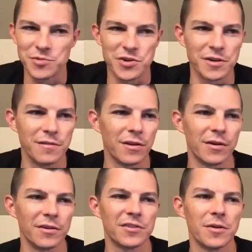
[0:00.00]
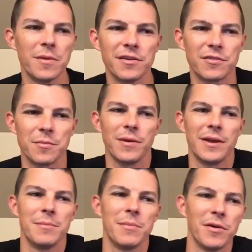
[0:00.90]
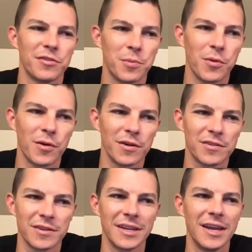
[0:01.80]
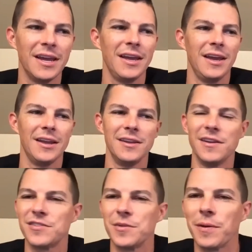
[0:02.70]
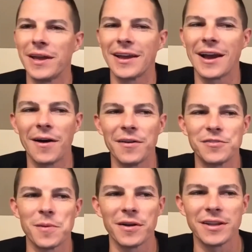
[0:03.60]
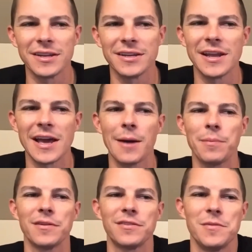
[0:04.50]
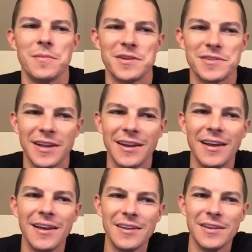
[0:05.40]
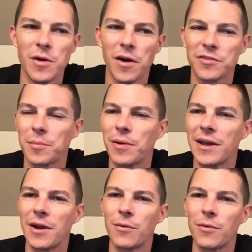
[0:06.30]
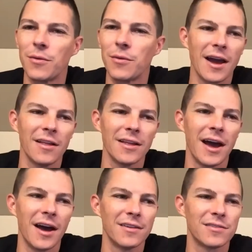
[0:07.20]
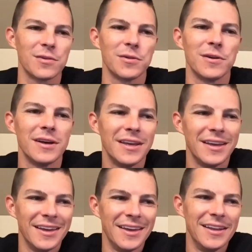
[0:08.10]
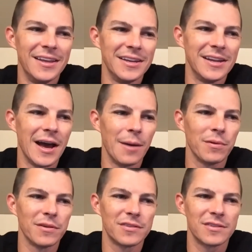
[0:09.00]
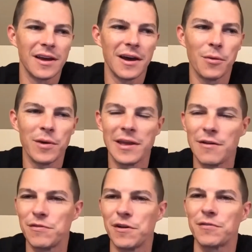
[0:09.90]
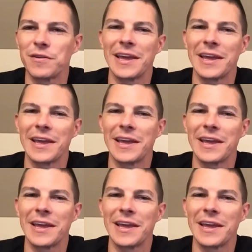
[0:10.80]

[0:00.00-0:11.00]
sure you've learned so much from playing both sports. And in addition to playing college ball in Indianapolis, you mentioned that you also played at Roncalli High School in Indianapolis. We at Feel for the